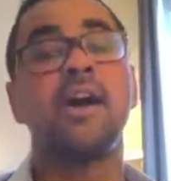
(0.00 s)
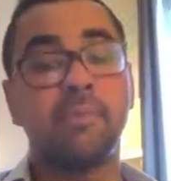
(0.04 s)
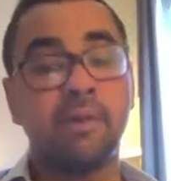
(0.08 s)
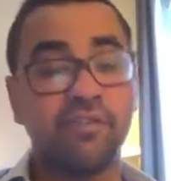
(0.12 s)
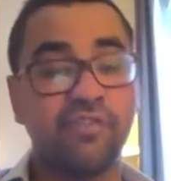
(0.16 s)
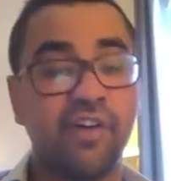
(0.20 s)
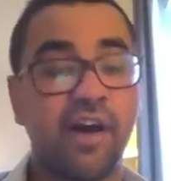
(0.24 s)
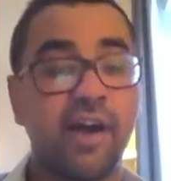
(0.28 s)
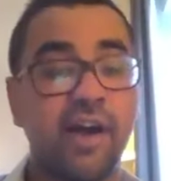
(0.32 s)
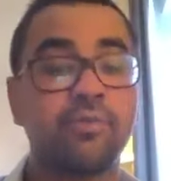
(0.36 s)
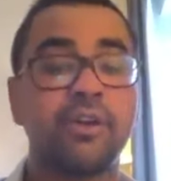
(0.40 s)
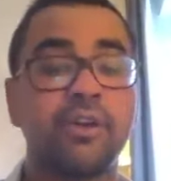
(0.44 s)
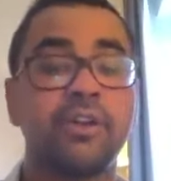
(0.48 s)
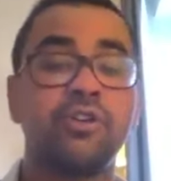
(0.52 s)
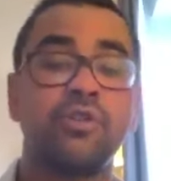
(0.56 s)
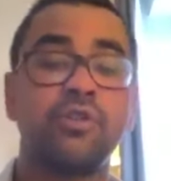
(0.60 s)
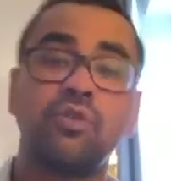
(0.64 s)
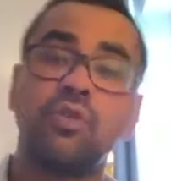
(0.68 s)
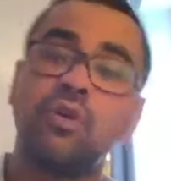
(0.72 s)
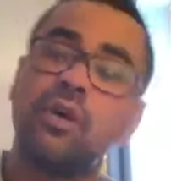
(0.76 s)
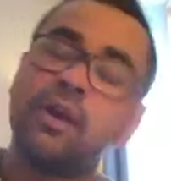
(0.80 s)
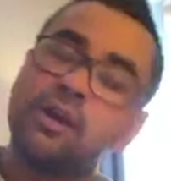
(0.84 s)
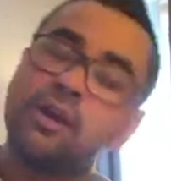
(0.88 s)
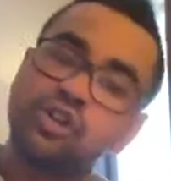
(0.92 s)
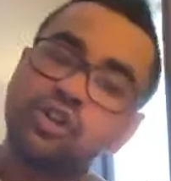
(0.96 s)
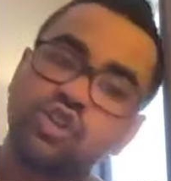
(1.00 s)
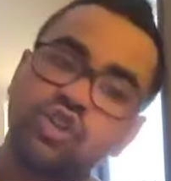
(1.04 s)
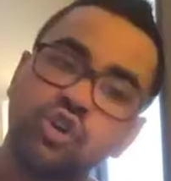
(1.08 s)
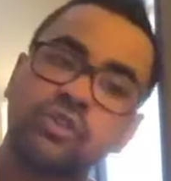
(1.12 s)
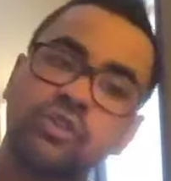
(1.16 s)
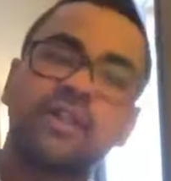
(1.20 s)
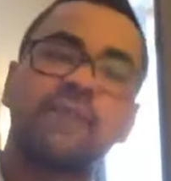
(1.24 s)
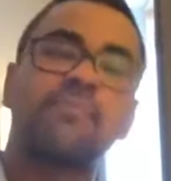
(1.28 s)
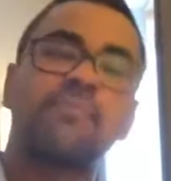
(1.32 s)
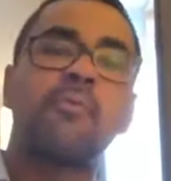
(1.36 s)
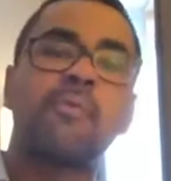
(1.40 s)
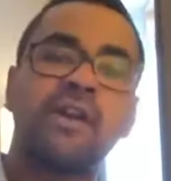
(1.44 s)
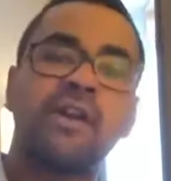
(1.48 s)
but if I were you,
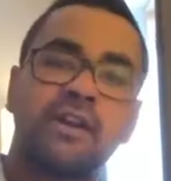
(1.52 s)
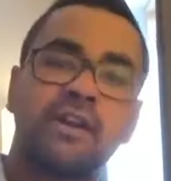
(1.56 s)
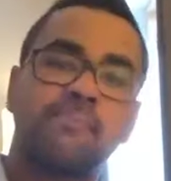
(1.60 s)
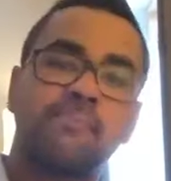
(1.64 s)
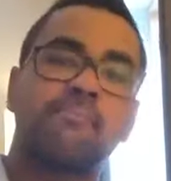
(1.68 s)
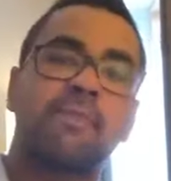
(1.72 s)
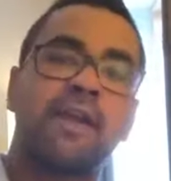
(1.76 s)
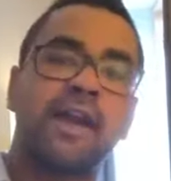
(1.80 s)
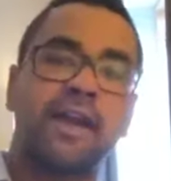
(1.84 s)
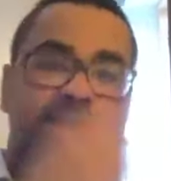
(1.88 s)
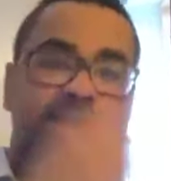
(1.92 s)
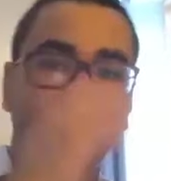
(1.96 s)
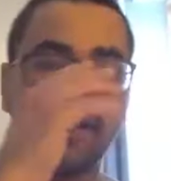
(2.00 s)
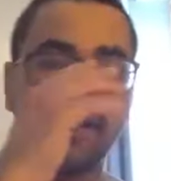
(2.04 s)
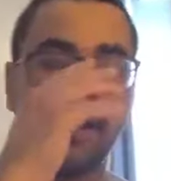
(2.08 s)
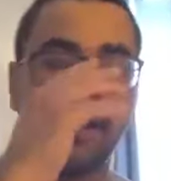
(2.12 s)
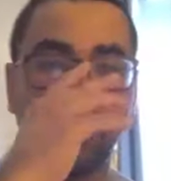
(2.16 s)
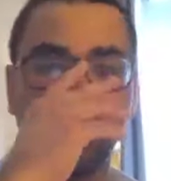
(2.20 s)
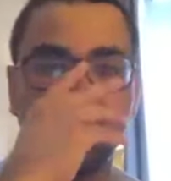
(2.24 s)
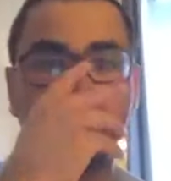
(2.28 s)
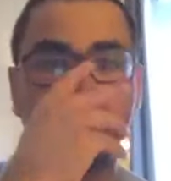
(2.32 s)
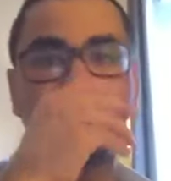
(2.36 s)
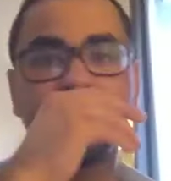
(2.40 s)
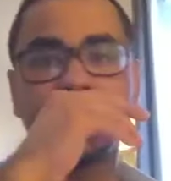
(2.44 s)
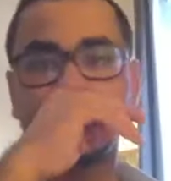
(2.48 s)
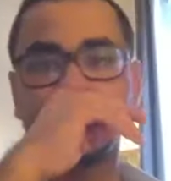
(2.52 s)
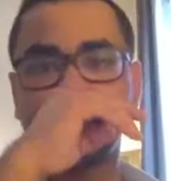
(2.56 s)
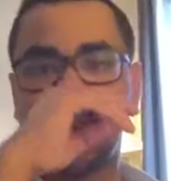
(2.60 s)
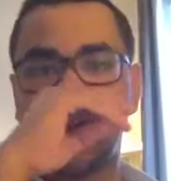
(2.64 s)
should the momentum break down